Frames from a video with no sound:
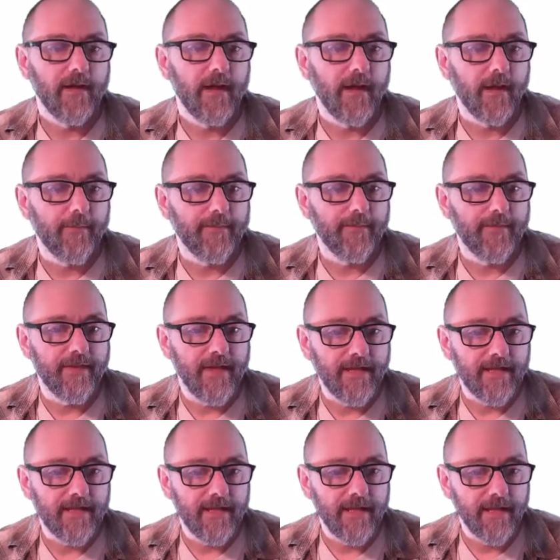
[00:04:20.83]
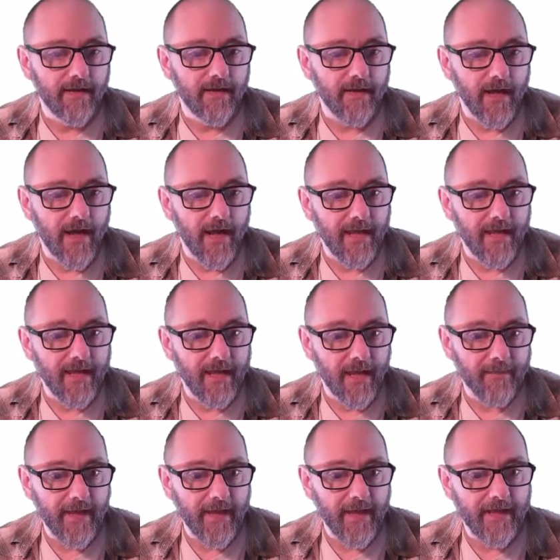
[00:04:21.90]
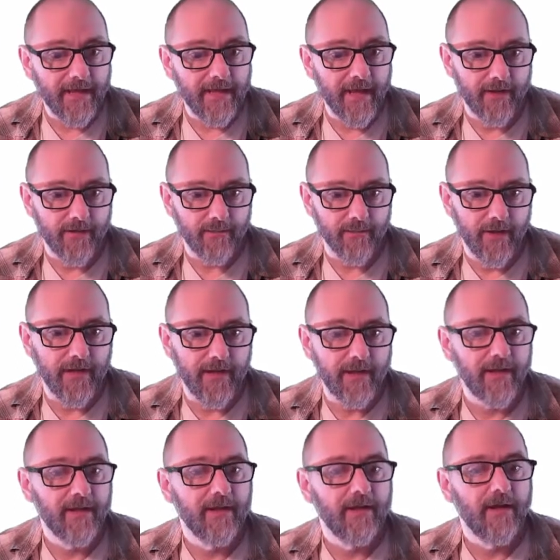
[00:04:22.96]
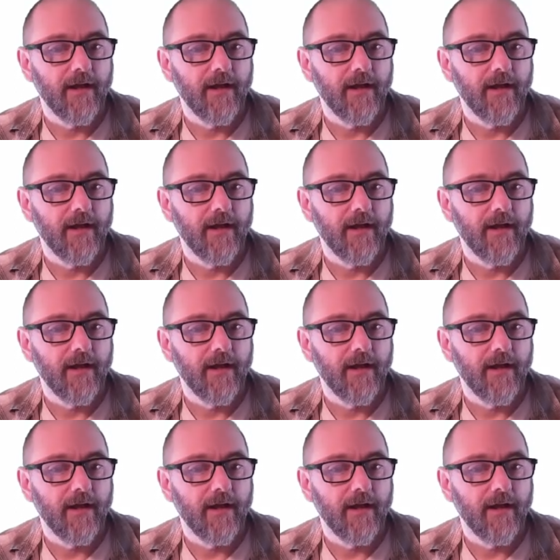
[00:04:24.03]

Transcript: Then in here I'm getting an array